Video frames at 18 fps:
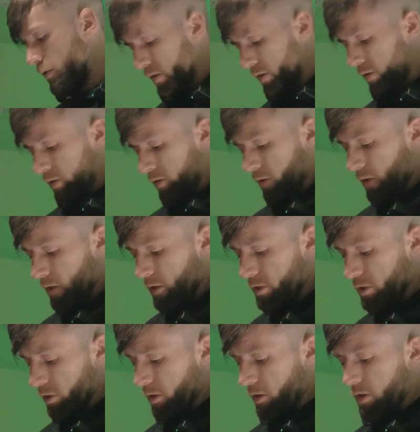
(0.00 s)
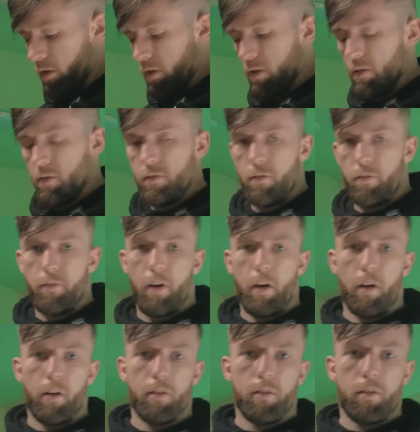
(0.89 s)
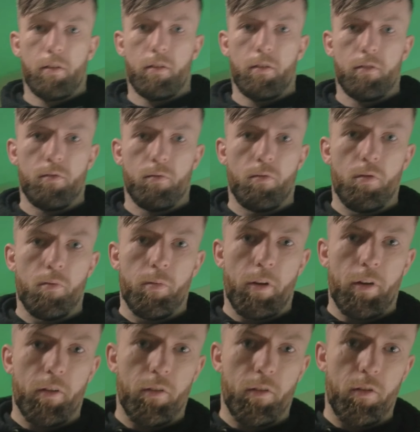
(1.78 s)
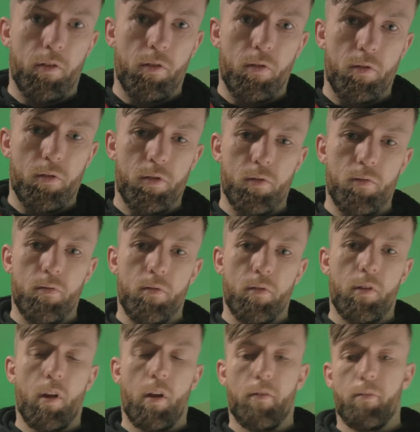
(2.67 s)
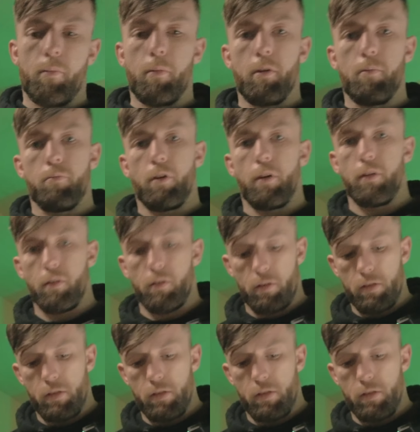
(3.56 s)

And the t-shirt is reversed, so no print on the torso, coffee bean print on the